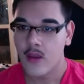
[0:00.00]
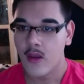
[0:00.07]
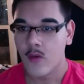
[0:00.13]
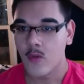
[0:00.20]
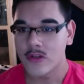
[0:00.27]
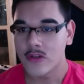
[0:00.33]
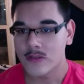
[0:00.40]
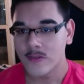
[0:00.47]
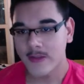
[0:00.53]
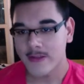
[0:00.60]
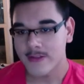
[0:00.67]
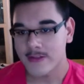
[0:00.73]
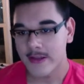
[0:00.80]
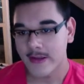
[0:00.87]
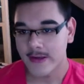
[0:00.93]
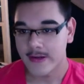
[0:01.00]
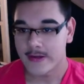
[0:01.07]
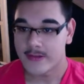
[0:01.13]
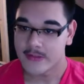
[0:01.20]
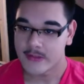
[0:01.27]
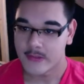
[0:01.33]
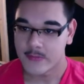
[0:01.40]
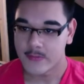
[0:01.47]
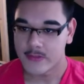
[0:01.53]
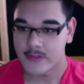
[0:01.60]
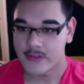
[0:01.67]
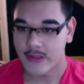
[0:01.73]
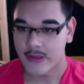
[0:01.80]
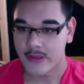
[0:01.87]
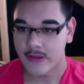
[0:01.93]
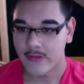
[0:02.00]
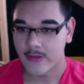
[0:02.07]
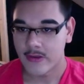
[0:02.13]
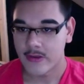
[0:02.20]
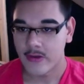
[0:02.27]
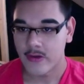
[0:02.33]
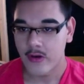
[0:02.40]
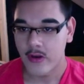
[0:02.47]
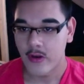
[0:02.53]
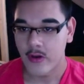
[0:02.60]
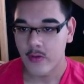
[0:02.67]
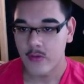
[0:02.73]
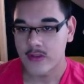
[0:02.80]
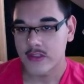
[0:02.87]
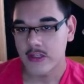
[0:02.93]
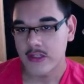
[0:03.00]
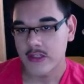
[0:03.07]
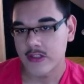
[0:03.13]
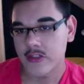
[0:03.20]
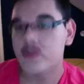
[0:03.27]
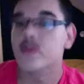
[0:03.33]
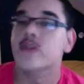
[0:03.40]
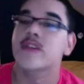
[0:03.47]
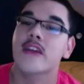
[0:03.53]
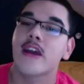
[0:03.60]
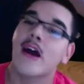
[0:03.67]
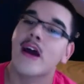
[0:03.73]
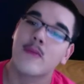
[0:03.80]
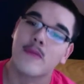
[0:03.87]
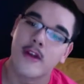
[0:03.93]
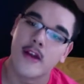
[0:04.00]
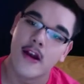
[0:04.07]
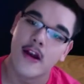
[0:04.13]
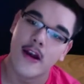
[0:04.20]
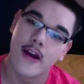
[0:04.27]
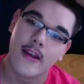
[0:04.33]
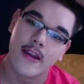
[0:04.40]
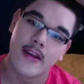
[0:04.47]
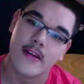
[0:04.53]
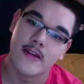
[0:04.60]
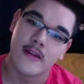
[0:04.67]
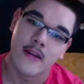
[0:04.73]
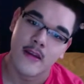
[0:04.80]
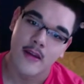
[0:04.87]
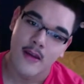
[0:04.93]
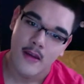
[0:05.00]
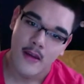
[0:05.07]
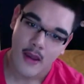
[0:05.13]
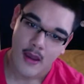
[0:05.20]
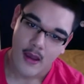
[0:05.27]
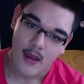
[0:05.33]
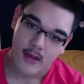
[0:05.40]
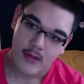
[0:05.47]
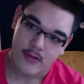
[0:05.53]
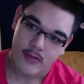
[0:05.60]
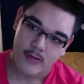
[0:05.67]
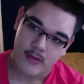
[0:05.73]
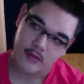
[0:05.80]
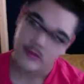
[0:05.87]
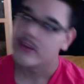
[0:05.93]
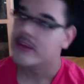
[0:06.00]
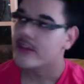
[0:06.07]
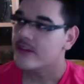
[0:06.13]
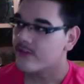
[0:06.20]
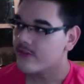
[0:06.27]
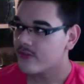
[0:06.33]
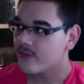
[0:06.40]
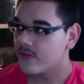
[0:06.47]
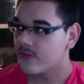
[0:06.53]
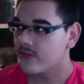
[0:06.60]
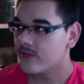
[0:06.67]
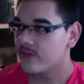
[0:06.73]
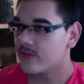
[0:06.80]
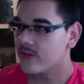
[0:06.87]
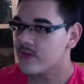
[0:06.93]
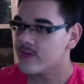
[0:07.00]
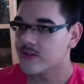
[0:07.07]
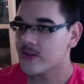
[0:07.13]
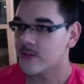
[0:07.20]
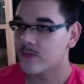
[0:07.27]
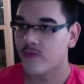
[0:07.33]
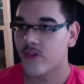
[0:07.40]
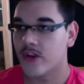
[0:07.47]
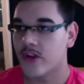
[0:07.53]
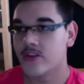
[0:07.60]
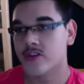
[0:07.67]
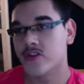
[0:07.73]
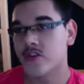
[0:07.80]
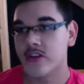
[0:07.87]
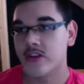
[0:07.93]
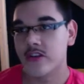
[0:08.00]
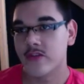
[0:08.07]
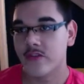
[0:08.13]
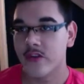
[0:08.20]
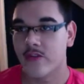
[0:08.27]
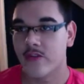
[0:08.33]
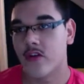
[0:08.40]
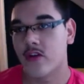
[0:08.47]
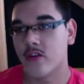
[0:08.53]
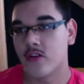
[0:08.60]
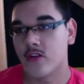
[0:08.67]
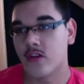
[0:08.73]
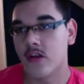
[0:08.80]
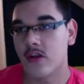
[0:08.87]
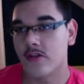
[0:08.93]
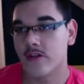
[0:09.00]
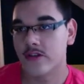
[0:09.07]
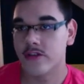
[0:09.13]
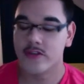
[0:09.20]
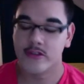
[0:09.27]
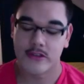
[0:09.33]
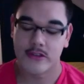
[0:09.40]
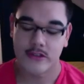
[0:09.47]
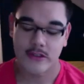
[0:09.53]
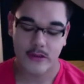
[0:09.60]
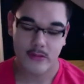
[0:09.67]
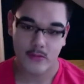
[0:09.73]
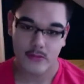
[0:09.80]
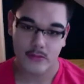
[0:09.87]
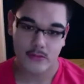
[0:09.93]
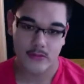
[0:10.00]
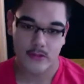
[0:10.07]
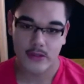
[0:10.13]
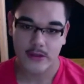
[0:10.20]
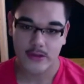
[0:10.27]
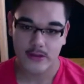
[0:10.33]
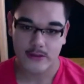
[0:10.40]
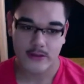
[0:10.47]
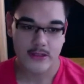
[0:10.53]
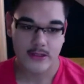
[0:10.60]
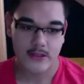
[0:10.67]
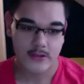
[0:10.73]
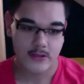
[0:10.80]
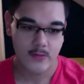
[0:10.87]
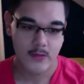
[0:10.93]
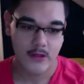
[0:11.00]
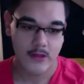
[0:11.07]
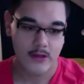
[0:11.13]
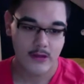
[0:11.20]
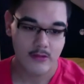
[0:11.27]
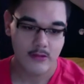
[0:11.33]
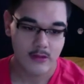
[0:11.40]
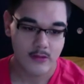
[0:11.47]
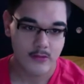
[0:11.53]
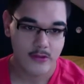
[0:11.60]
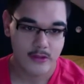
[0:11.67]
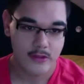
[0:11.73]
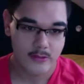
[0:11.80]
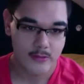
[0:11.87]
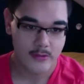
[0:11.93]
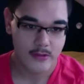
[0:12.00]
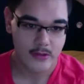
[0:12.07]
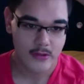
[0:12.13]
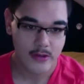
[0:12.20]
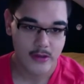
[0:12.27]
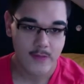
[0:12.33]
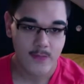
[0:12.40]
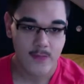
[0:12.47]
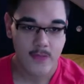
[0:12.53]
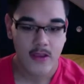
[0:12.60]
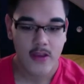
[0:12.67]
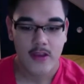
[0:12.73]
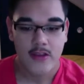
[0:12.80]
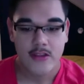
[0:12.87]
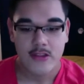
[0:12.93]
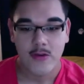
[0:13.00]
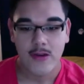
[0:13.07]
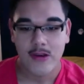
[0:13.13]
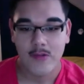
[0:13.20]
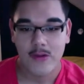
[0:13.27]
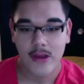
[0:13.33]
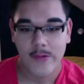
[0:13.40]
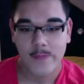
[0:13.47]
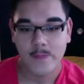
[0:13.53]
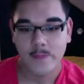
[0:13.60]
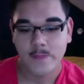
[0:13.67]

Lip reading: Which I'm not saying it isn't. I'm just saying, like, you know, it's like juicy apricot and the leaf of some frickin' tree you've never heard of. And you're just like, well, what the hell does that do to me? I don't know what that sounds like. So anyway,